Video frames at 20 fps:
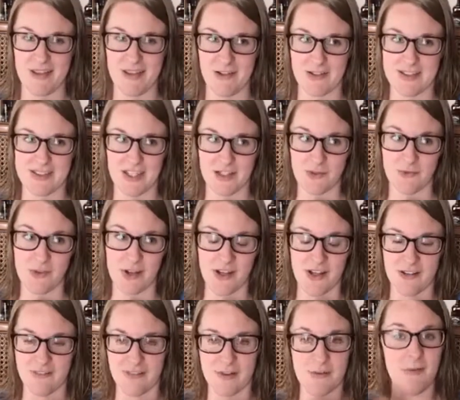It's gonna
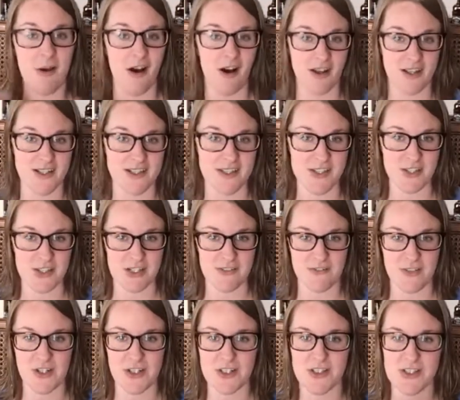run from August
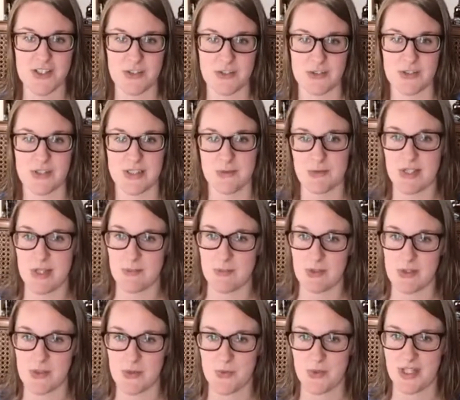31st through
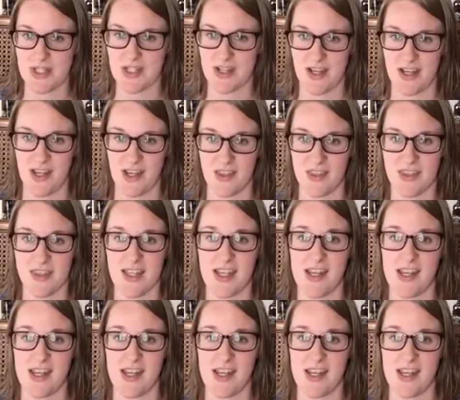September 29th.